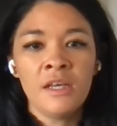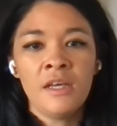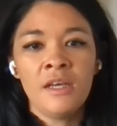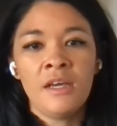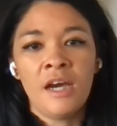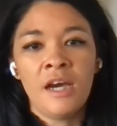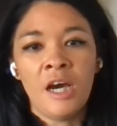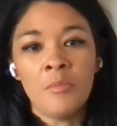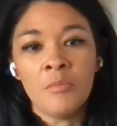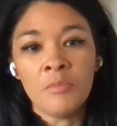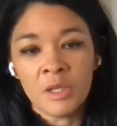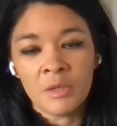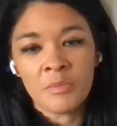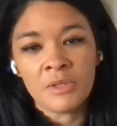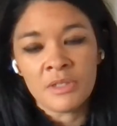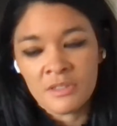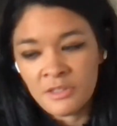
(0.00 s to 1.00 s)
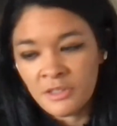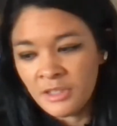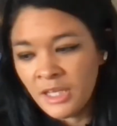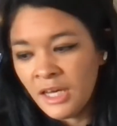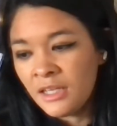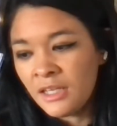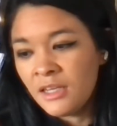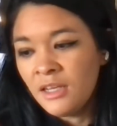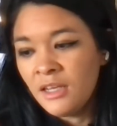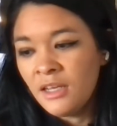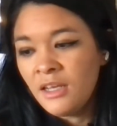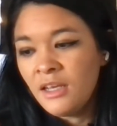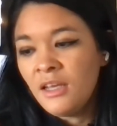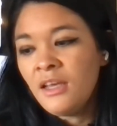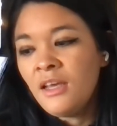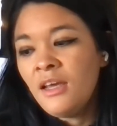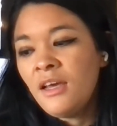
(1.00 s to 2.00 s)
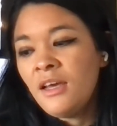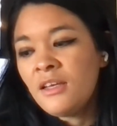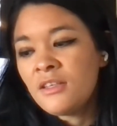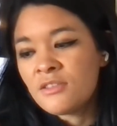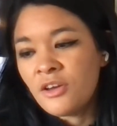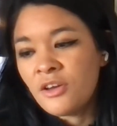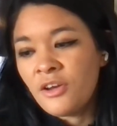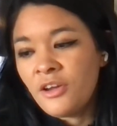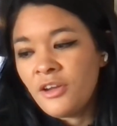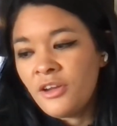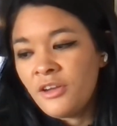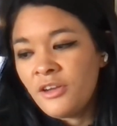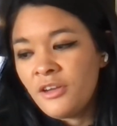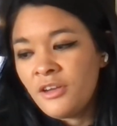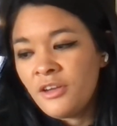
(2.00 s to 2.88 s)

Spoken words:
and pursue that. So,